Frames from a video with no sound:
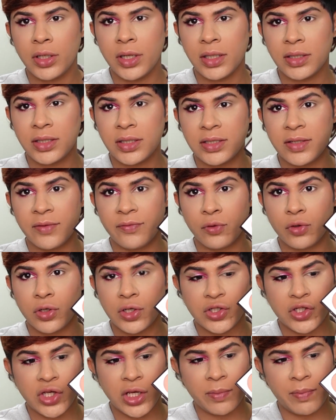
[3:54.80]
take the
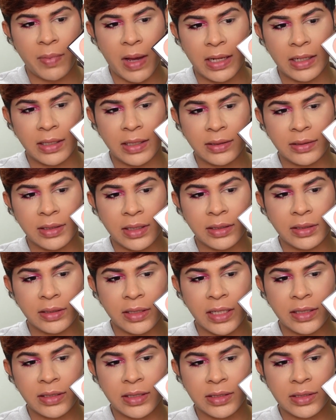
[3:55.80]
Sephora cheek palette and
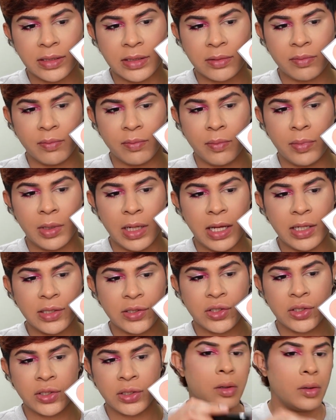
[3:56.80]
take this
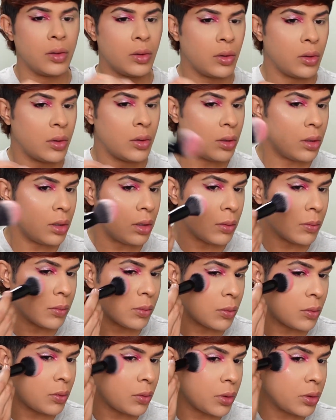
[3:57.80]
blush. I'm
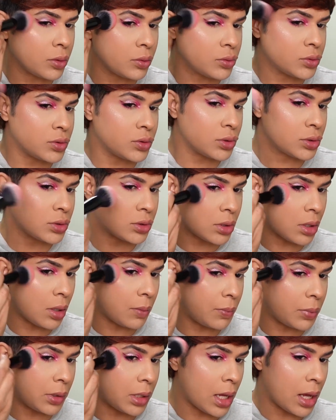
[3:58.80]
going to just
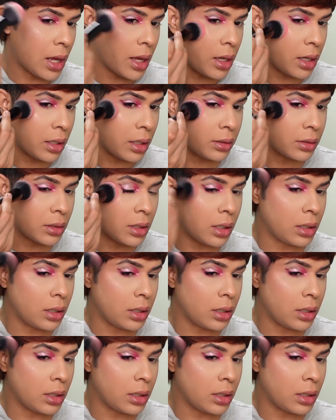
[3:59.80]
apply it a